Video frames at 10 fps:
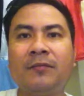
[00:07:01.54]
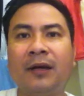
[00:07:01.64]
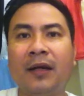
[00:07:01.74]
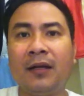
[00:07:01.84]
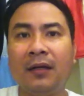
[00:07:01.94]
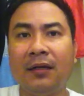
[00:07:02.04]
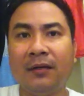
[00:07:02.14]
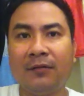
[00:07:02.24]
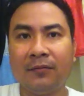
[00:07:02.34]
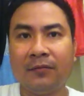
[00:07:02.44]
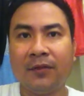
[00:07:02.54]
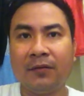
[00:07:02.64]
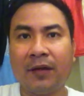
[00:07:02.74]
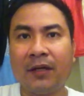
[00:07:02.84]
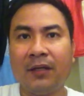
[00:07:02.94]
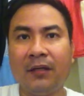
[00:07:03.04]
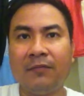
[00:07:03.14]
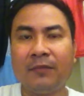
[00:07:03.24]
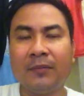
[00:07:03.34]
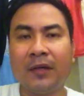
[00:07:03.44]
file
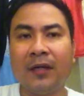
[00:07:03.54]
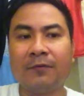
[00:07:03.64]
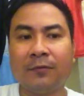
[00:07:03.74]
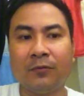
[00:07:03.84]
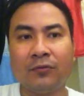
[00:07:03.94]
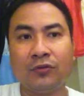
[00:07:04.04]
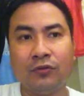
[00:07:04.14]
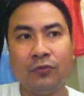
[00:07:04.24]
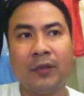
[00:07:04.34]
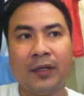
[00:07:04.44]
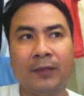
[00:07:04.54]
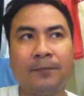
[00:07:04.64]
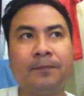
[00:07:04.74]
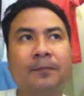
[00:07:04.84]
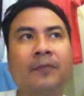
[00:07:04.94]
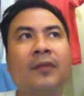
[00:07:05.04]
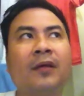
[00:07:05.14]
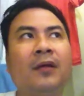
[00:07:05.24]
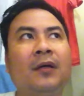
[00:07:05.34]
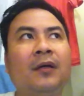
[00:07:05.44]
directly from the iPhone to
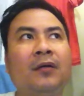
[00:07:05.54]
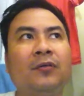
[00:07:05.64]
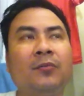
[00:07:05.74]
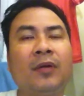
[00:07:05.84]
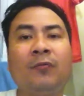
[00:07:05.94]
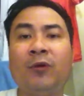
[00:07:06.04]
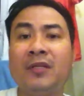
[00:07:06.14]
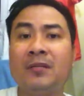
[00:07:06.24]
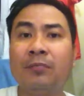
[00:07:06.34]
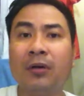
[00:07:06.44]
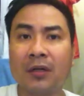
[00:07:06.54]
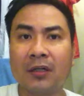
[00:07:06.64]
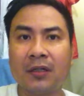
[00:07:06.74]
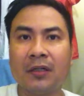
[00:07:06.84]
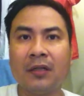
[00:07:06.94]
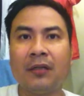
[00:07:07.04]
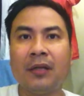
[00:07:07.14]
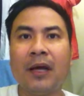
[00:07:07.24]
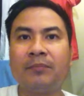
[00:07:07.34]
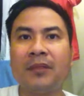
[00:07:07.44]
my Wizbook
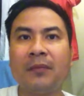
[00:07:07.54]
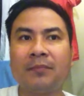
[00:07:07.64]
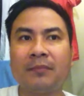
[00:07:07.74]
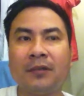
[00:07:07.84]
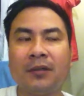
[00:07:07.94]
laptop,